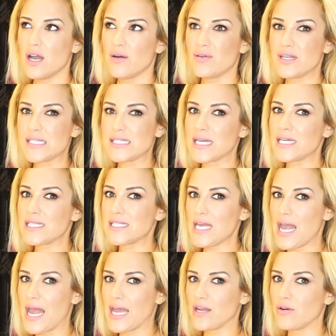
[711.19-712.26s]
I want to say
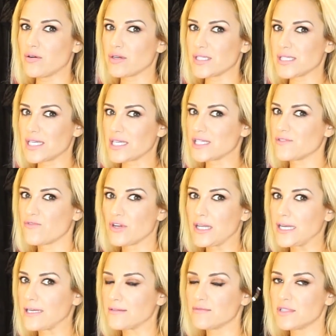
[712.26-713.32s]
10 or 6 for
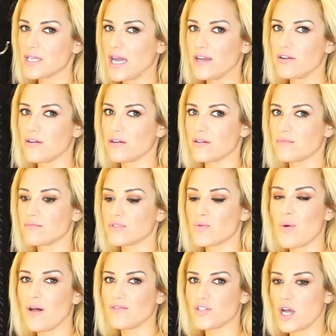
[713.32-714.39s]
like $10 or
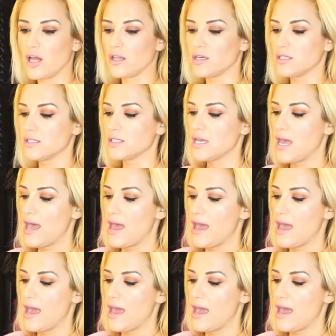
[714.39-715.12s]
$12.